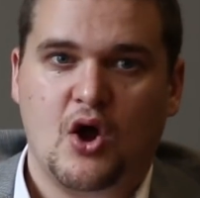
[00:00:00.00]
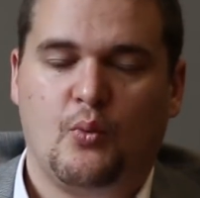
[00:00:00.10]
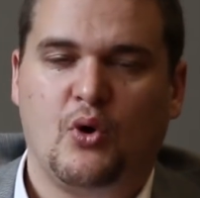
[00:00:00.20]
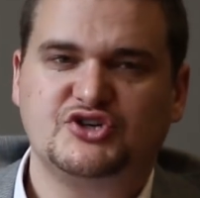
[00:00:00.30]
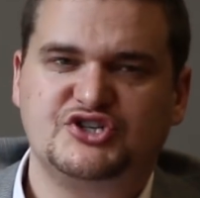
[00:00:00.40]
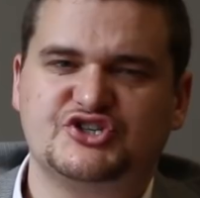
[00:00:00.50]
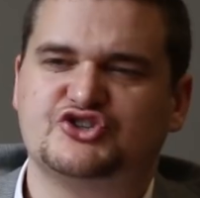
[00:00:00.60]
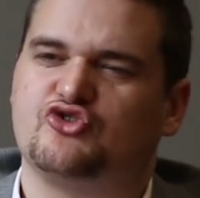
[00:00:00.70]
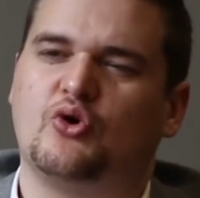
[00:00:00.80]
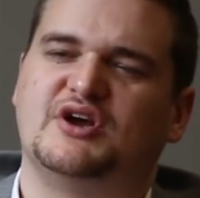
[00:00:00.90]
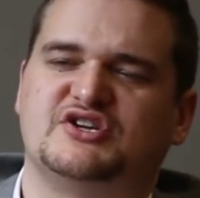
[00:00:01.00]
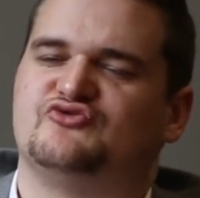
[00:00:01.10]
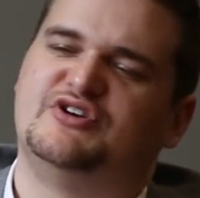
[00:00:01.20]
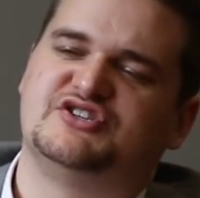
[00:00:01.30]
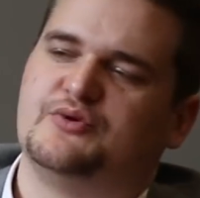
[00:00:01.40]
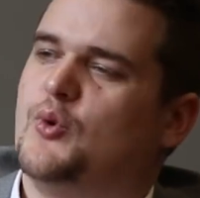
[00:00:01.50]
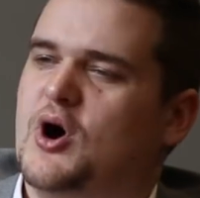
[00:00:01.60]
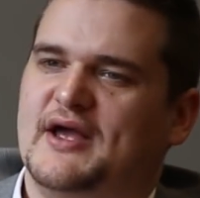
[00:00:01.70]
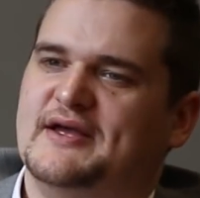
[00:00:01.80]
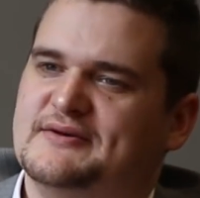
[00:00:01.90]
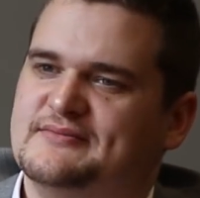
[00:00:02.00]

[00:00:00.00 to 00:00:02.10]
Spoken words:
What's your strongest reason why?